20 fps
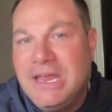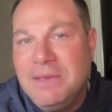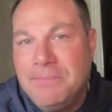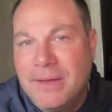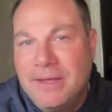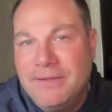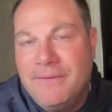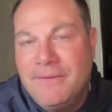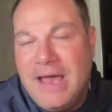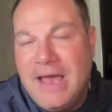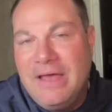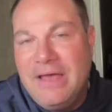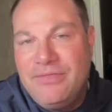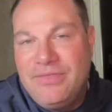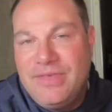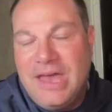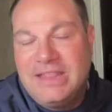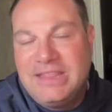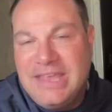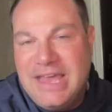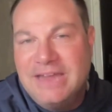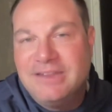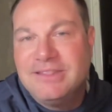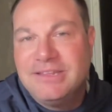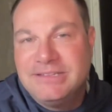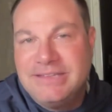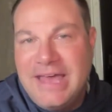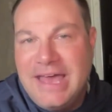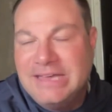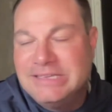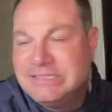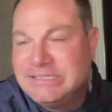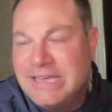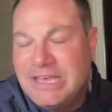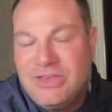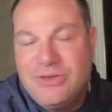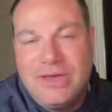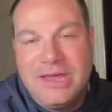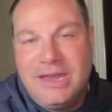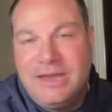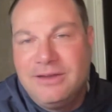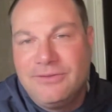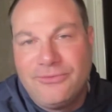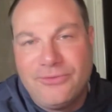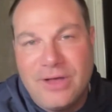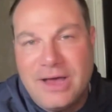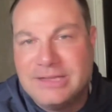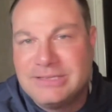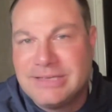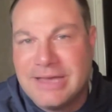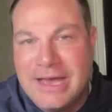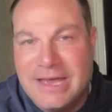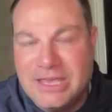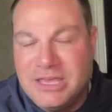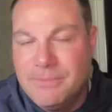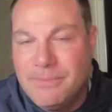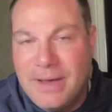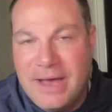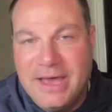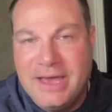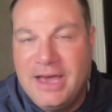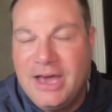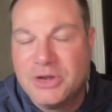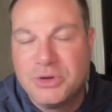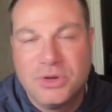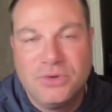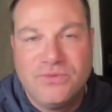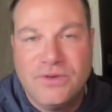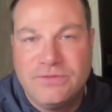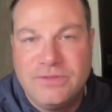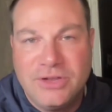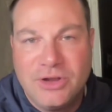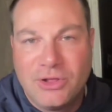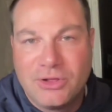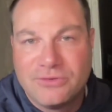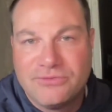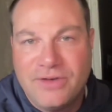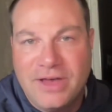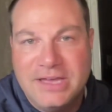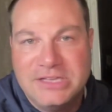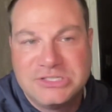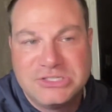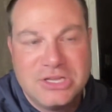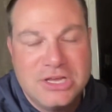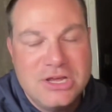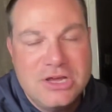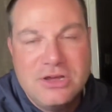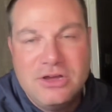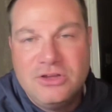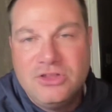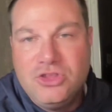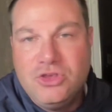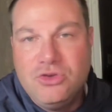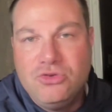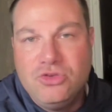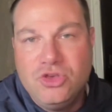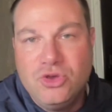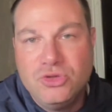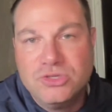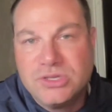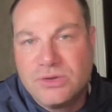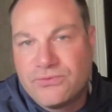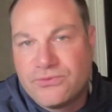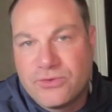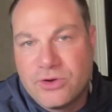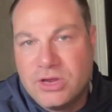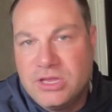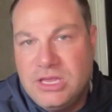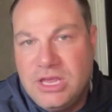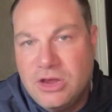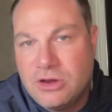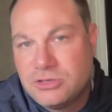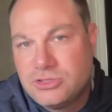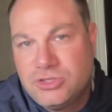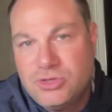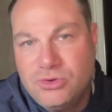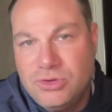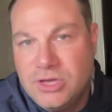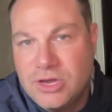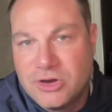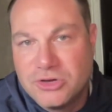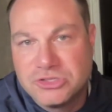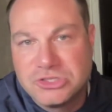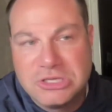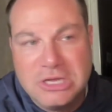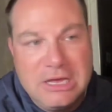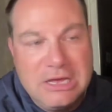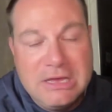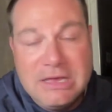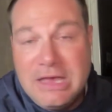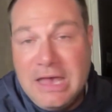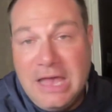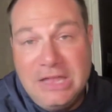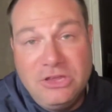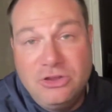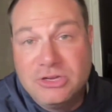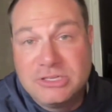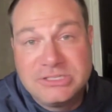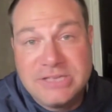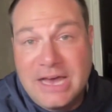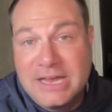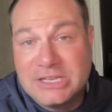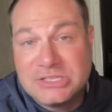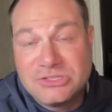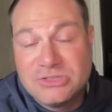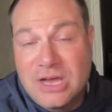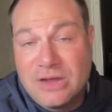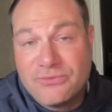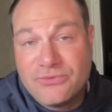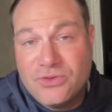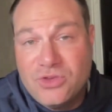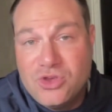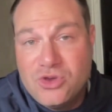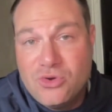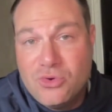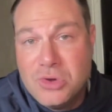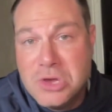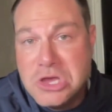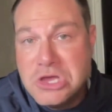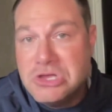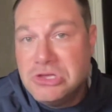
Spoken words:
But at the end of the day, say you get into fly tying, you buy a $150 vice, you use it for a year, 2 years, and you decide it's not for you.